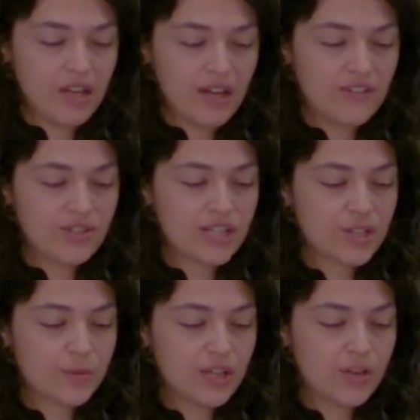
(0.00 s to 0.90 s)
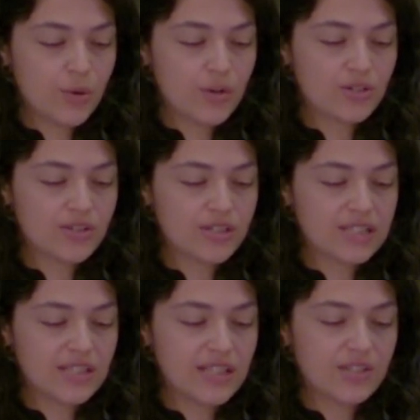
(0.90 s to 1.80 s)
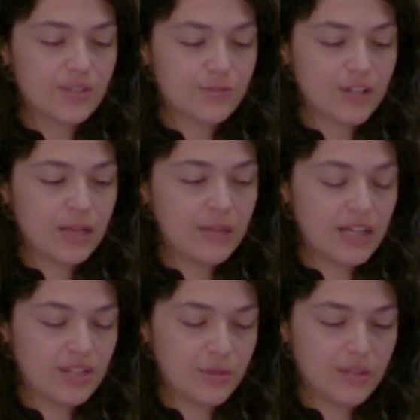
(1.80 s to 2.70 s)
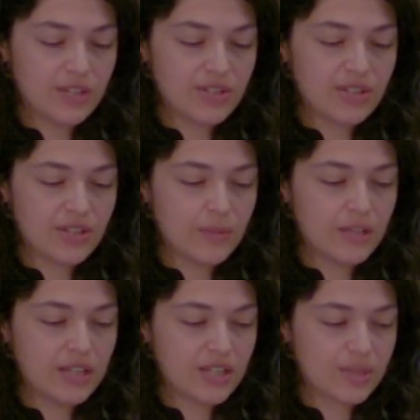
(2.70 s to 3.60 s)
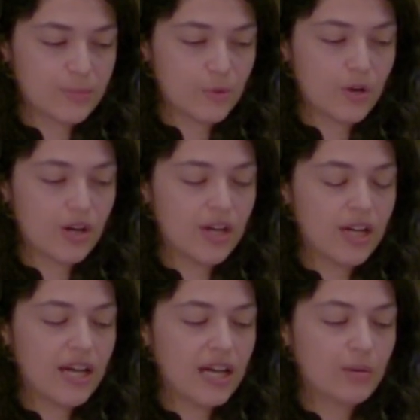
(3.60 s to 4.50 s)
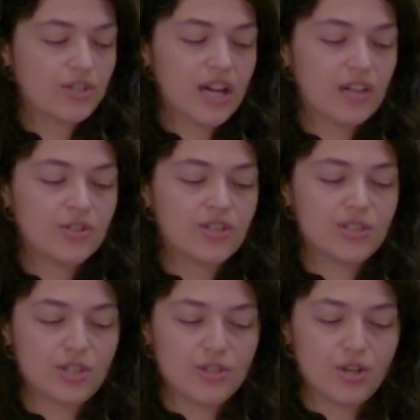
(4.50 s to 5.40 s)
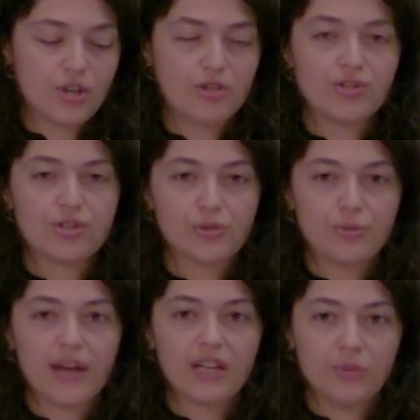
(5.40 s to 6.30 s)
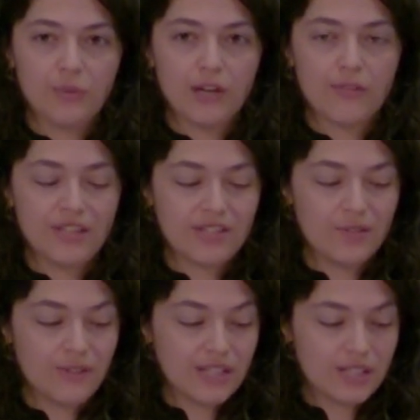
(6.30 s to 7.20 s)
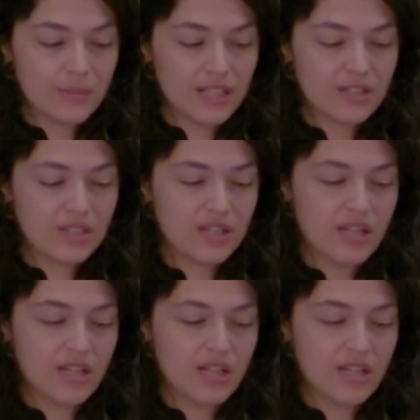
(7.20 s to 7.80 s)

And the six-week course seeks to frame anti-racism and explore how it challenges the church to reckon with its investment